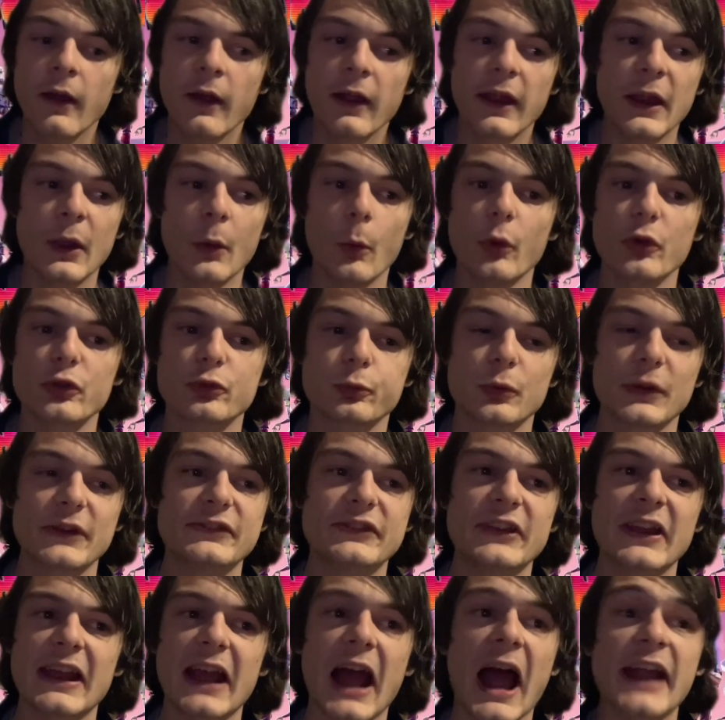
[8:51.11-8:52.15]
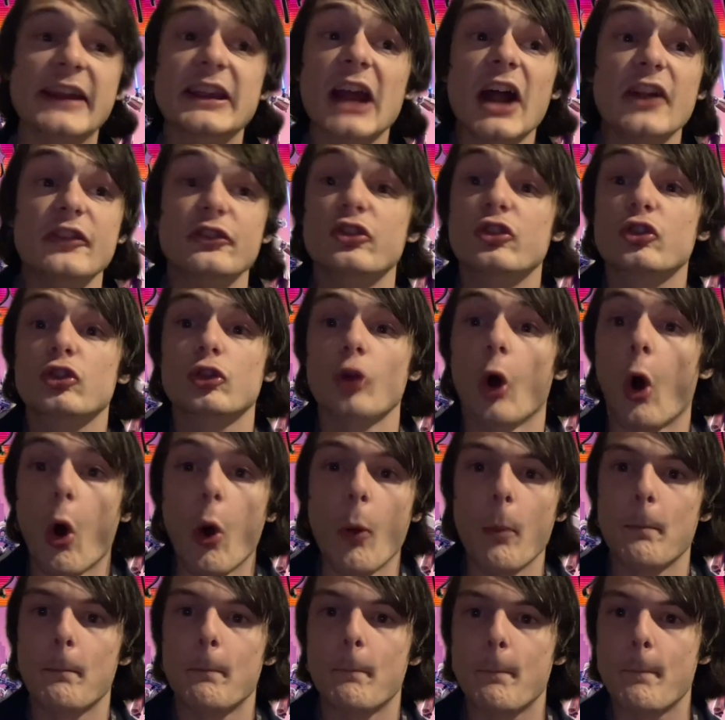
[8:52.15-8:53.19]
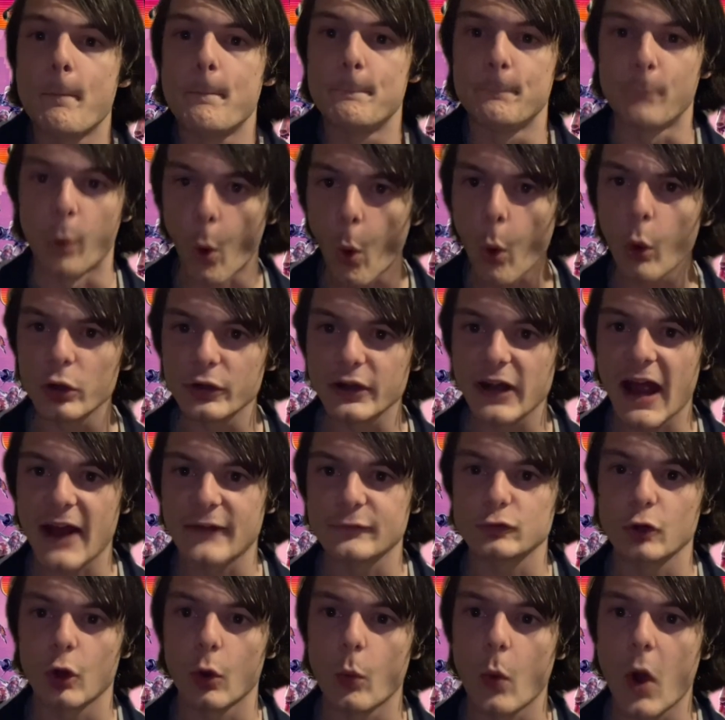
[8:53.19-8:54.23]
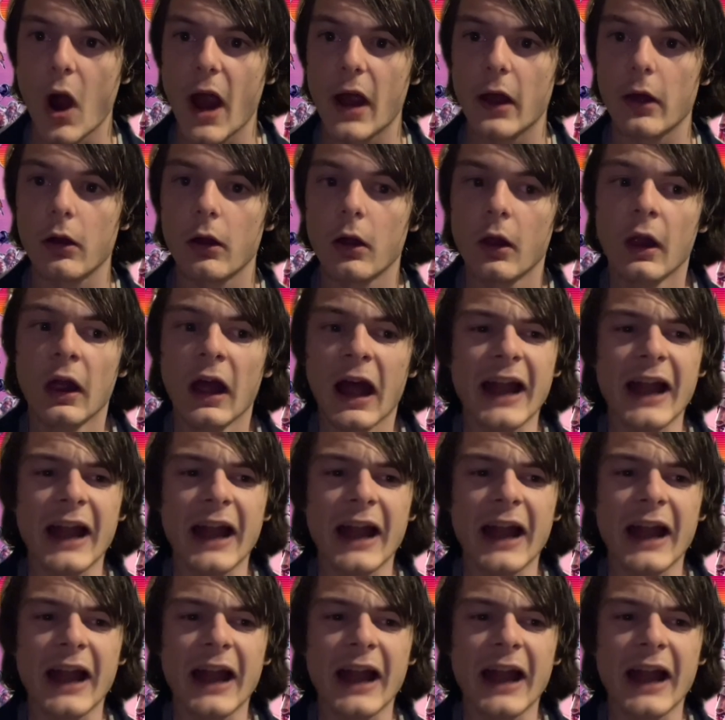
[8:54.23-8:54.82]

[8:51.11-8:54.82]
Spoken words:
It was ridiculous. I got so bored after a while,